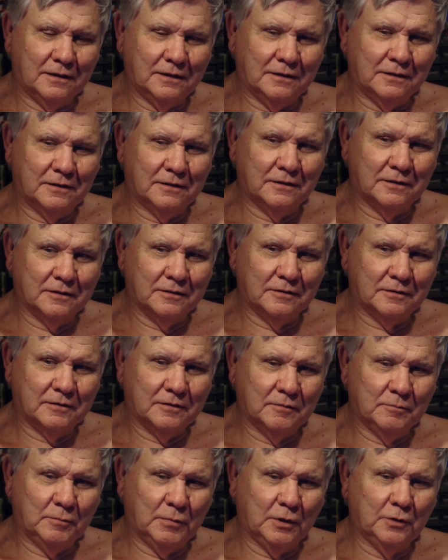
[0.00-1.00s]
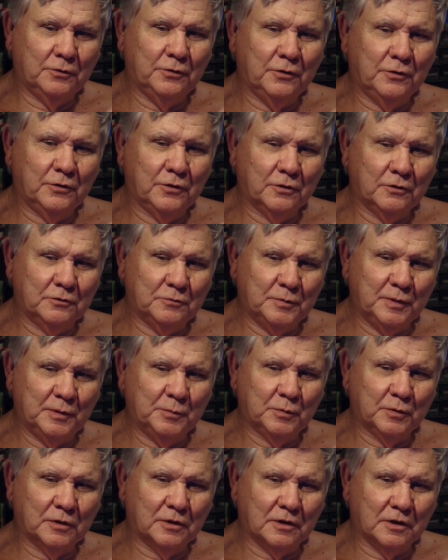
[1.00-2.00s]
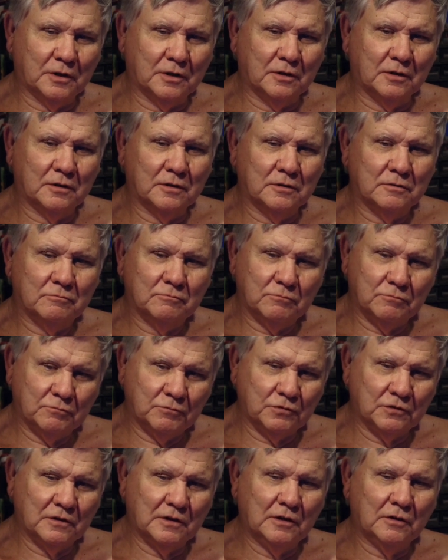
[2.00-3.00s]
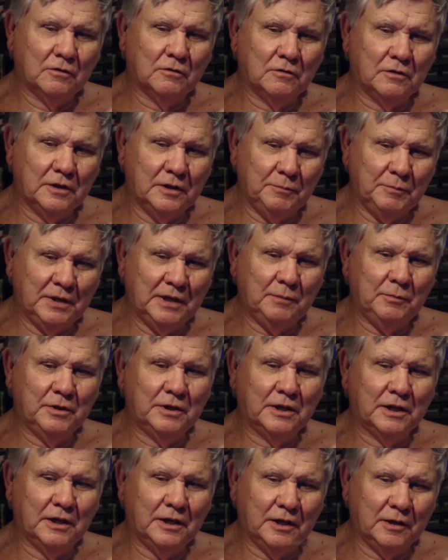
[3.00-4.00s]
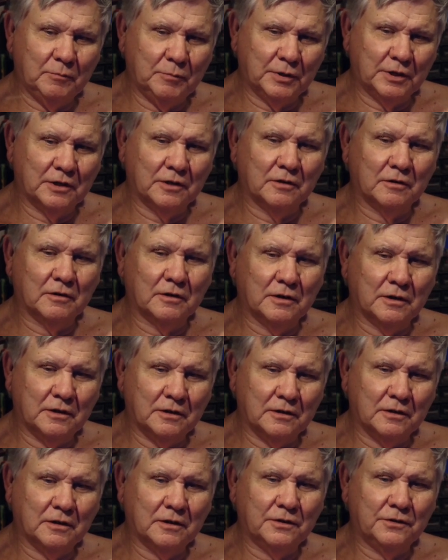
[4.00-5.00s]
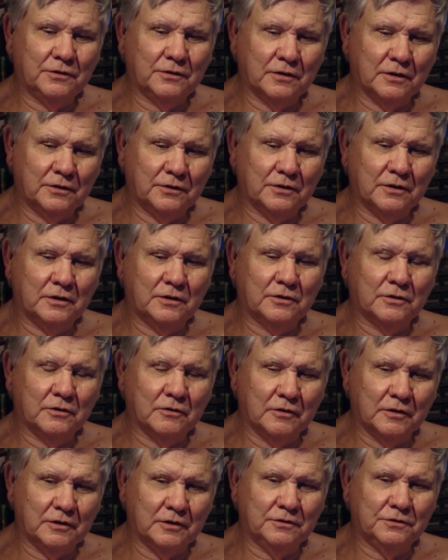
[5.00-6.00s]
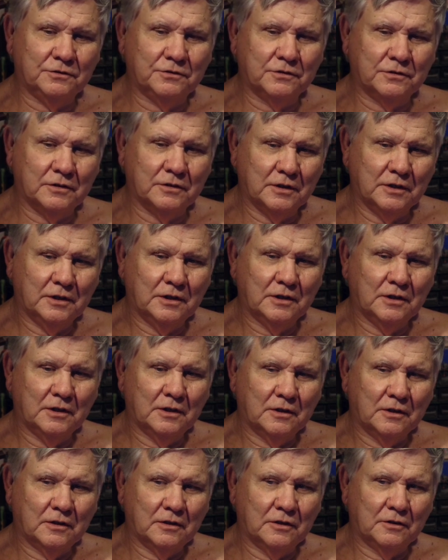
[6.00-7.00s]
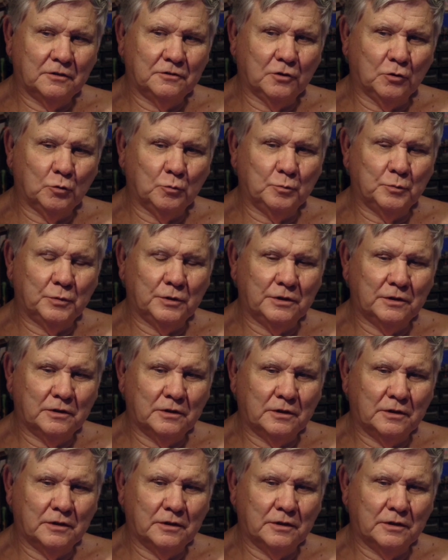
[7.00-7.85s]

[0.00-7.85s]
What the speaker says: And both of those people are slowly maybe getting better. I think there's hope.